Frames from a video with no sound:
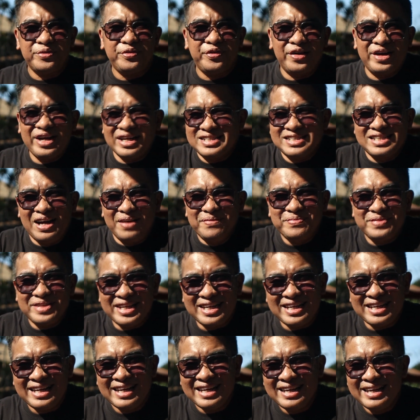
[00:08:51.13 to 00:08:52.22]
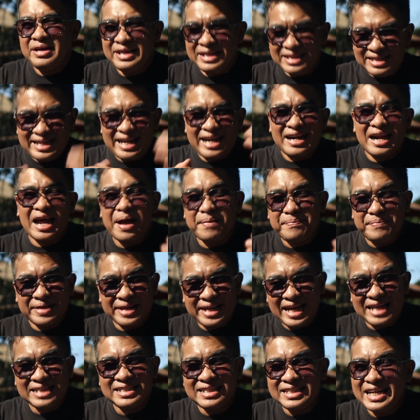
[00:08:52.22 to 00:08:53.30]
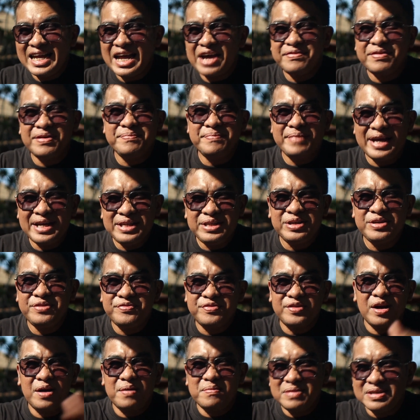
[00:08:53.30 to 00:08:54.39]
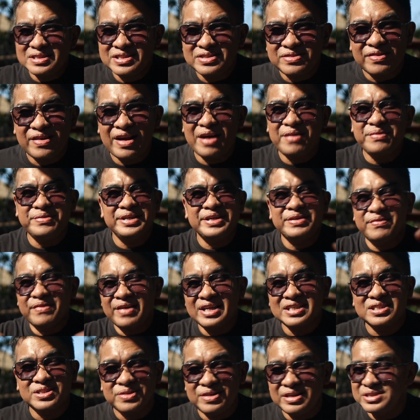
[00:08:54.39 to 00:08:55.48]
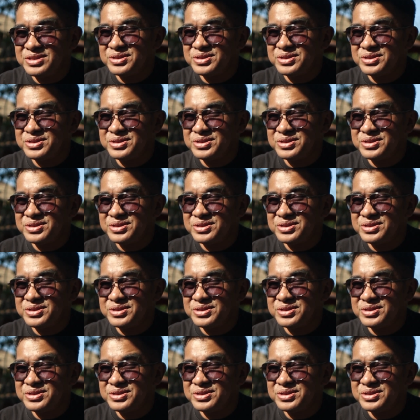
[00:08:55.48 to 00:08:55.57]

forget something. In their application, they have a menu from a surrounding restaurant.